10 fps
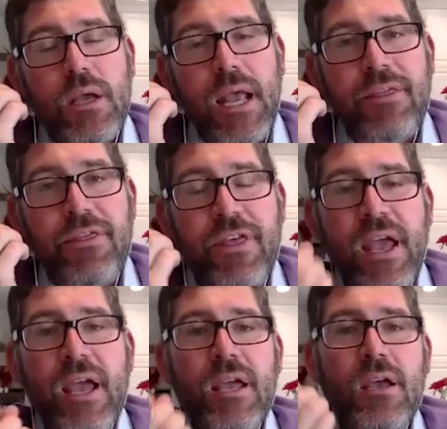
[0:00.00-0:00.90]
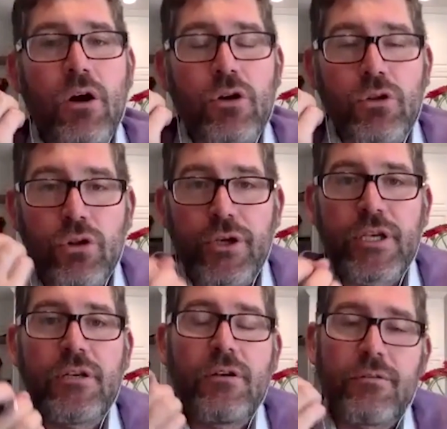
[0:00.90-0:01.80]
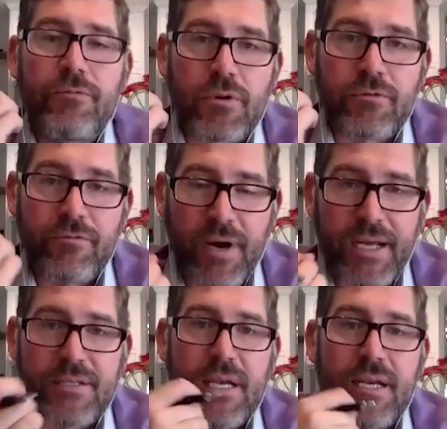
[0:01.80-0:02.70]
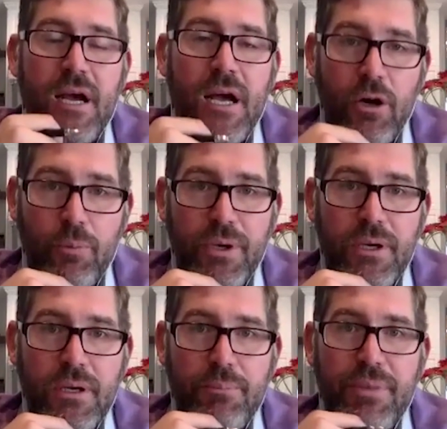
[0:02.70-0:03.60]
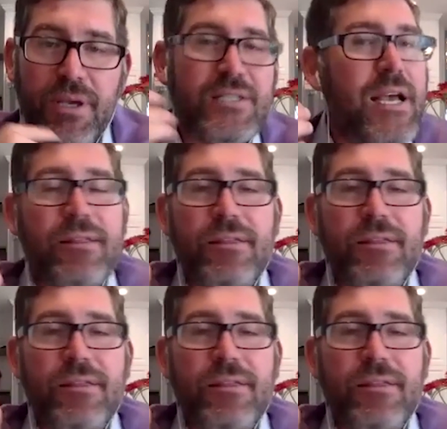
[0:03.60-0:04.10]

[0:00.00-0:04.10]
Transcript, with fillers: and they are looking for advice and help because